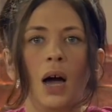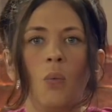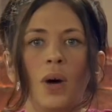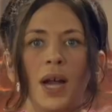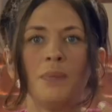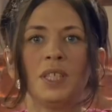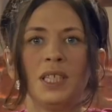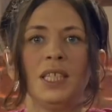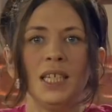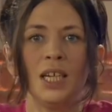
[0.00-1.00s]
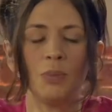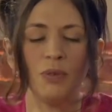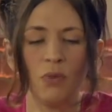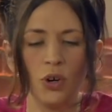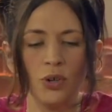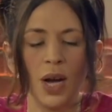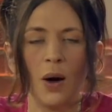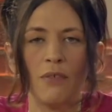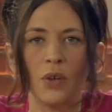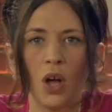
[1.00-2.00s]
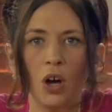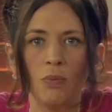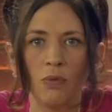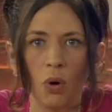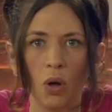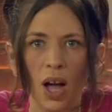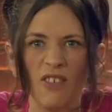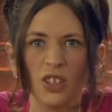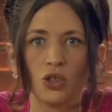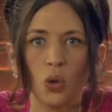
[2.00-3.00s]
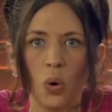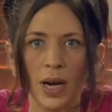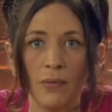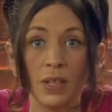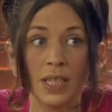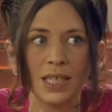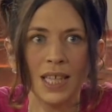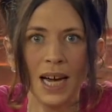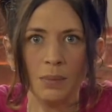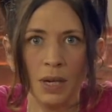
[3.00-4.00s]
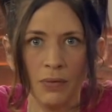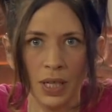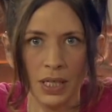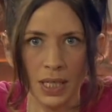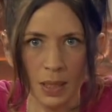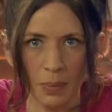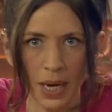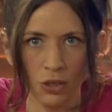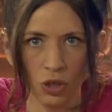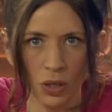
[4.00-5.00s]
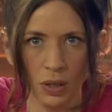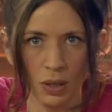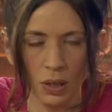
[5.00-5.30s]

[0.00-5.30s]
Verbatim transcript: When I'm sitting here before you now, I feel hopeful. I feel joy. I feel excitement. I feel anticipation,